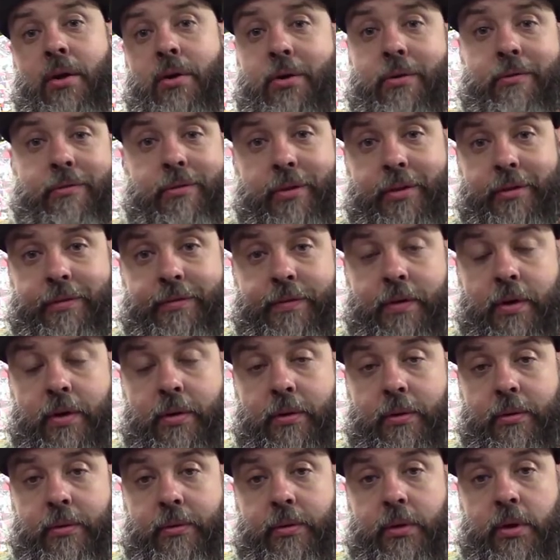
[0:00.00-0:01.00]
it over the
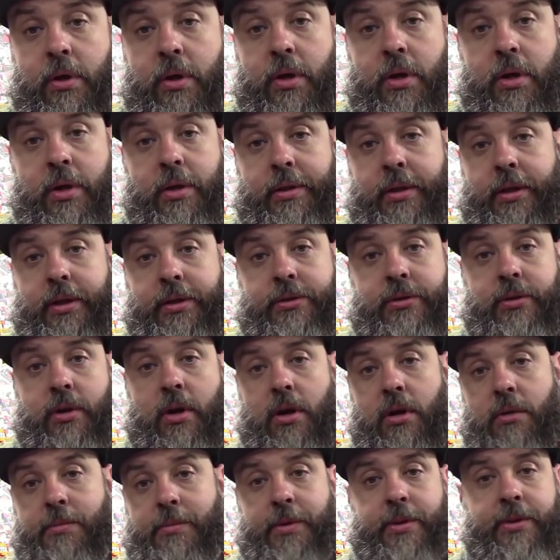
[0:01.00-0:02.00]
phone. They
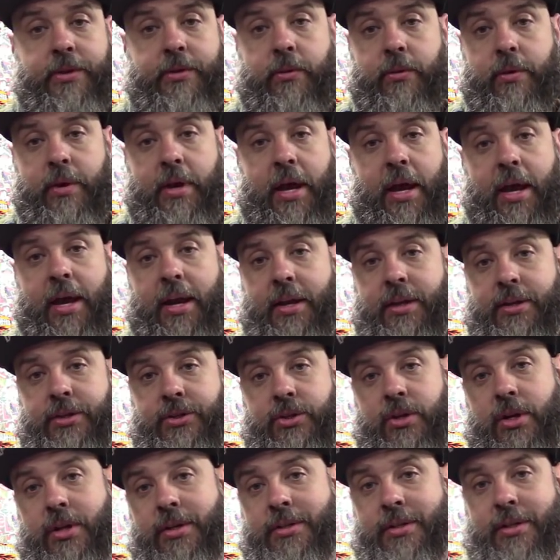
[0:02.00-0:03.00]
talked me through it. I had to
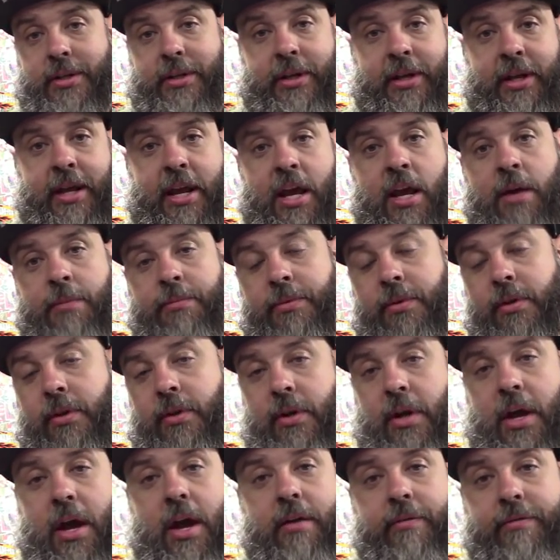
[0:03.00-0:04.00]
adjust it and gap
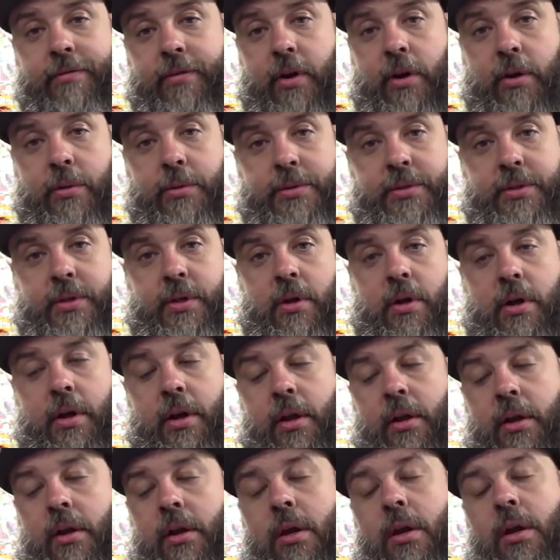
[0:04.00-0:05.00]
the high frequency on
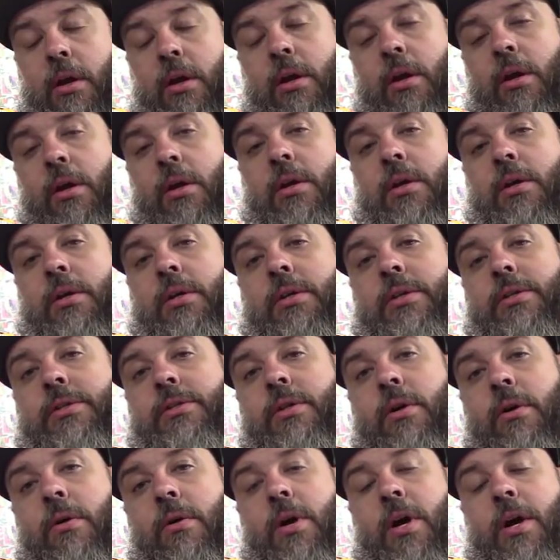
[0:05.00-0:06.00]
it.
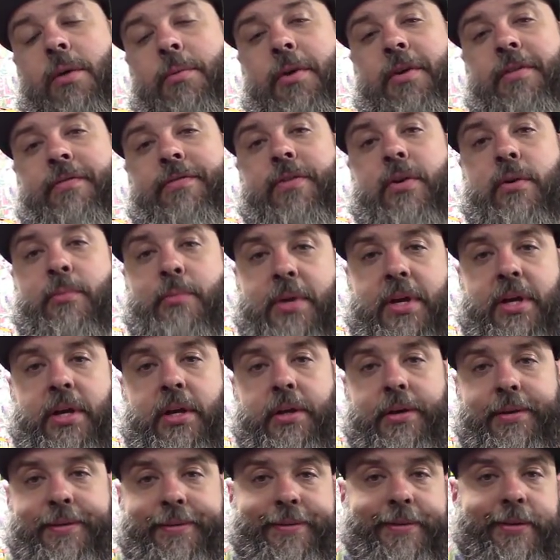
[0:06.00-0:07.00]
So I mean, for
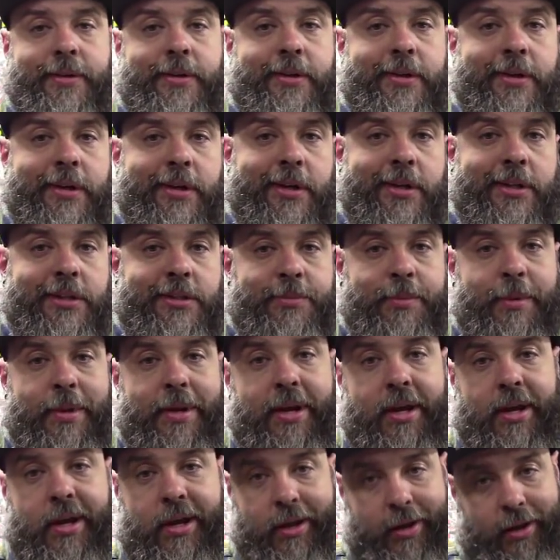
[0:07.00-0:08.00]
me, it's been
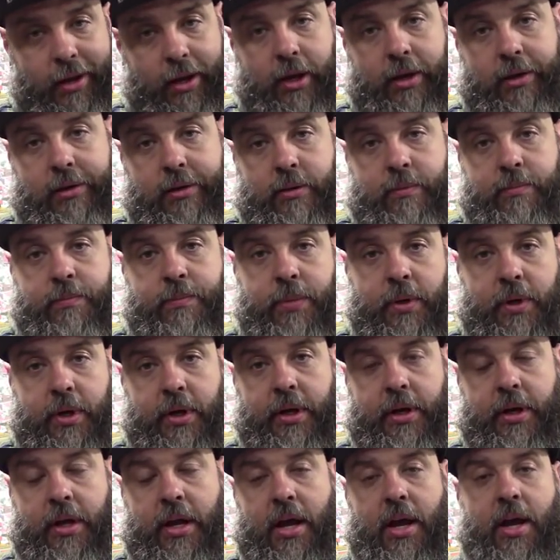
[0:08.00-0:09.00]
a headache.
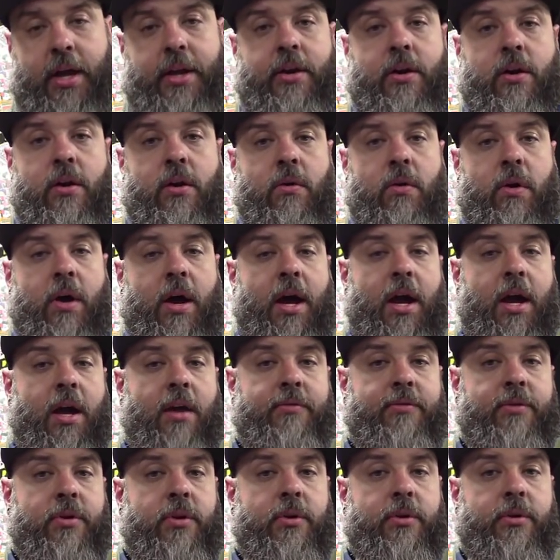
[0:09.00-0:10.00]
But I know
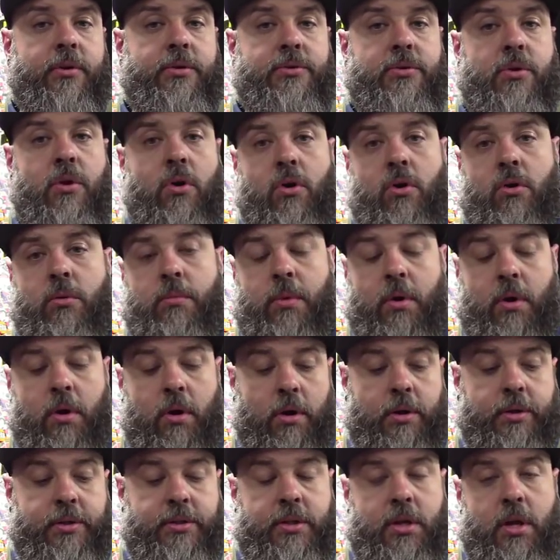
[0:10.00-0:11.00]
I've used
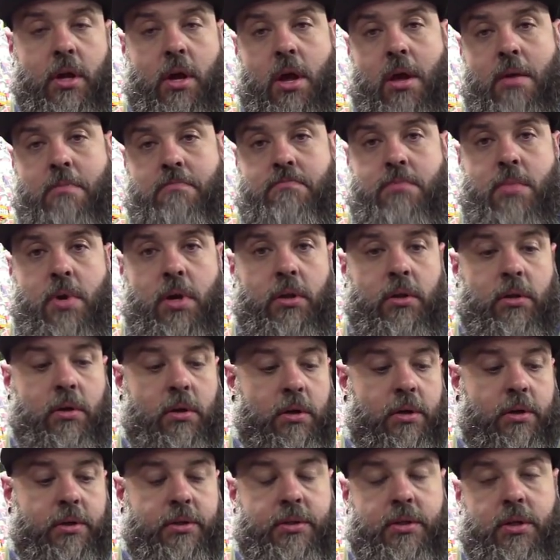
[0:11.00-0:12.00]
Hobart's,
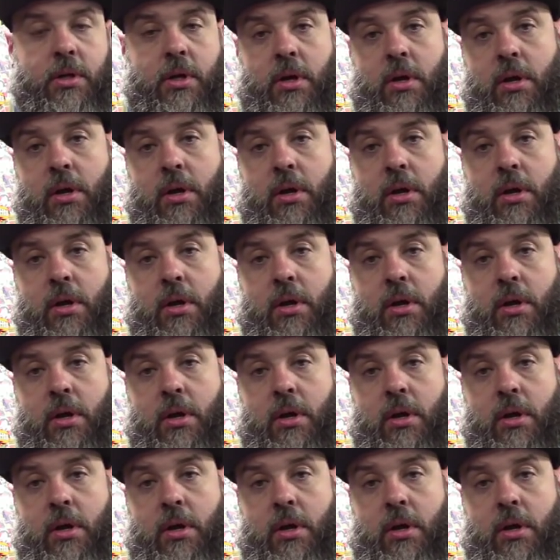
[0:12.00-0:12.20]
Miller's,